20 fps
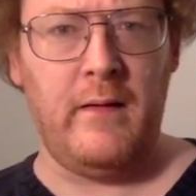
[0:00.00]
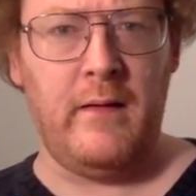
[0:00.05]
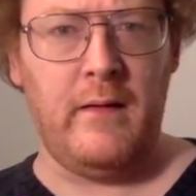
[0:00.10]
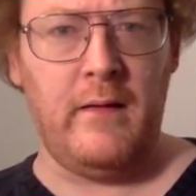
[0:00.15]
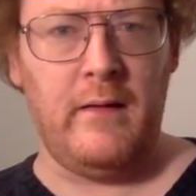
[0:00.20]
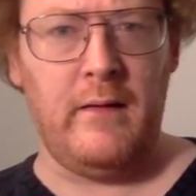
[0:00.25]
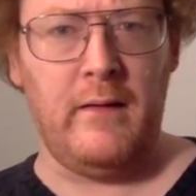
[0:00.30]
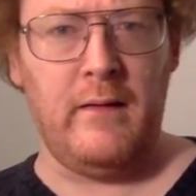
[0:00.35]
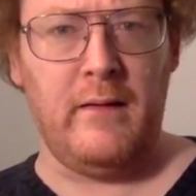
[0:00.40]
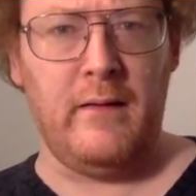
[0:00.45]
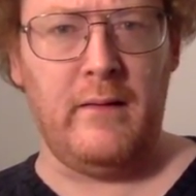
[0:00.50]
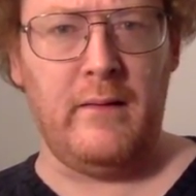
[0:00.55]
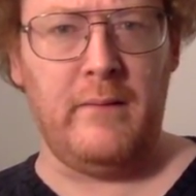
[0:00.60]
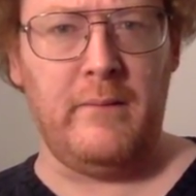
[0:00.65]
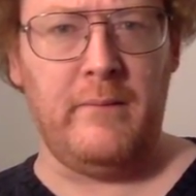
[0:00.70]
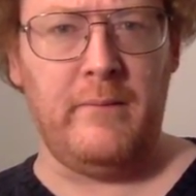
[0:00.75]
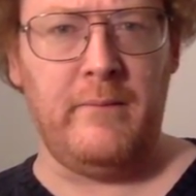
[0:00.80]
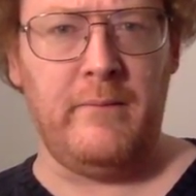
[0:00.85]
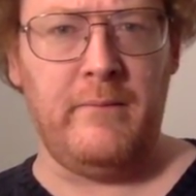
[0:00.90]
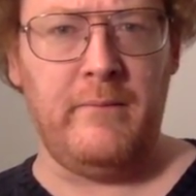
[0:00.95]

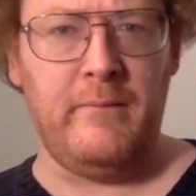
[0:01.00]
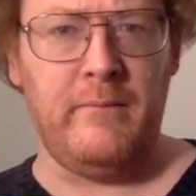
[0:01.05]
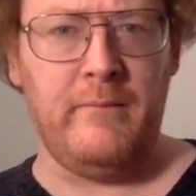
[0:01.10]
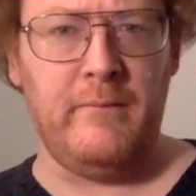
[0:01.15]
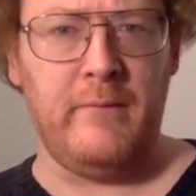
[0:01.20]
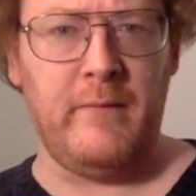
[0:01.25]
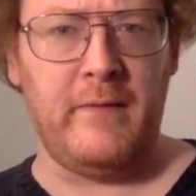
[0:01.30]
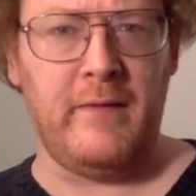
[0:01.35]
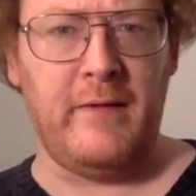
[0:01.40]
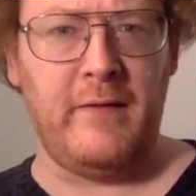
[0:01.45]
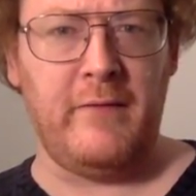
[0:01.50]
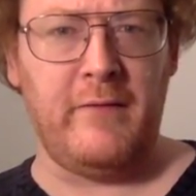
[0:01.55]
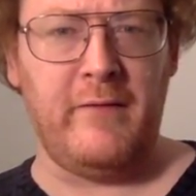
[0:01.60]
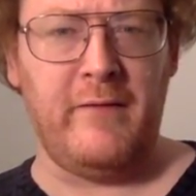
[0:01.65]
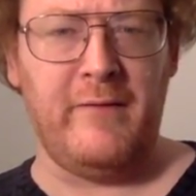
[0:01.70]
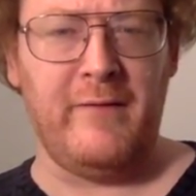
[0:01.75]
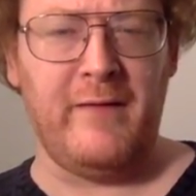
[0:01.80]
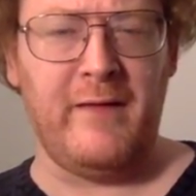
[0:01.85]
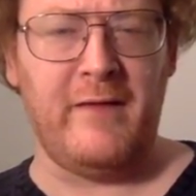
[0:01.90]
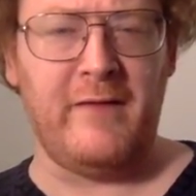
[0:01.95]
Um, think it was
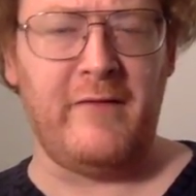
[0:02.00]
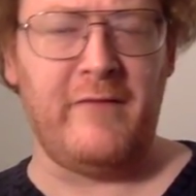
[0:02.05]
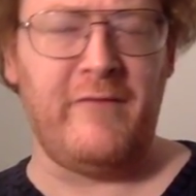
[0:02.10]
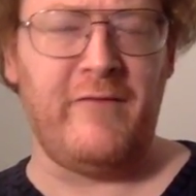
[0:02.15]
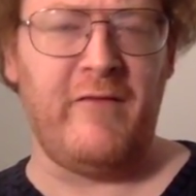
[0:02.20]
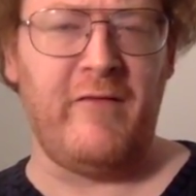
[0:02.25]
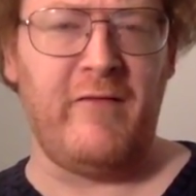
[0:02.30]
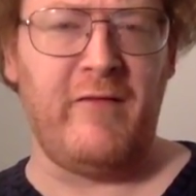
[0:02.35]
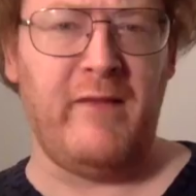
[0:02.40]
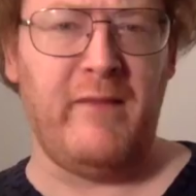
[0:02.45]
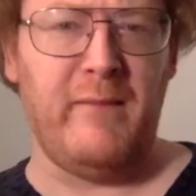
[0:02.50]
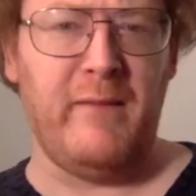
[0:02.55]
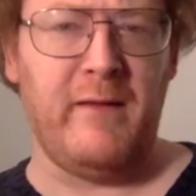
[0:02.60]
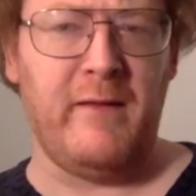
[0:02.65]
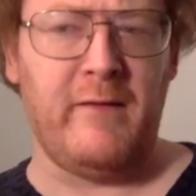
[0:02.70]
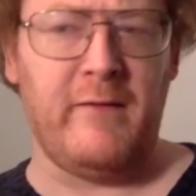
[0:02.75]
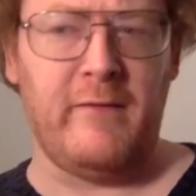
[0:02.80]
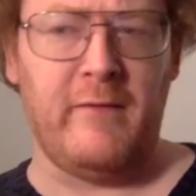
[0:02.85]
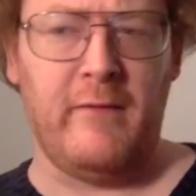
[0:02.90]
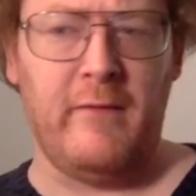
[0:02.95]
even less than 15
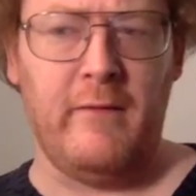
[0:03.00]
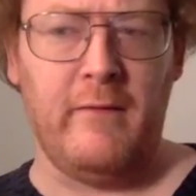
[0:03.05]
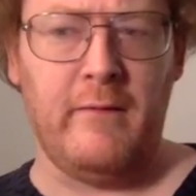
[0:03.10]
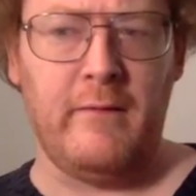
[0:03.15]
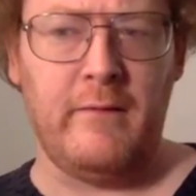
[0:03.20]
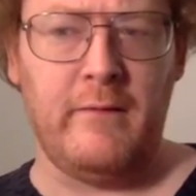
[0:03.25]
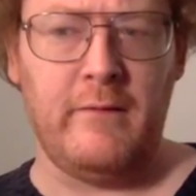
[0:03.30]
minutes long.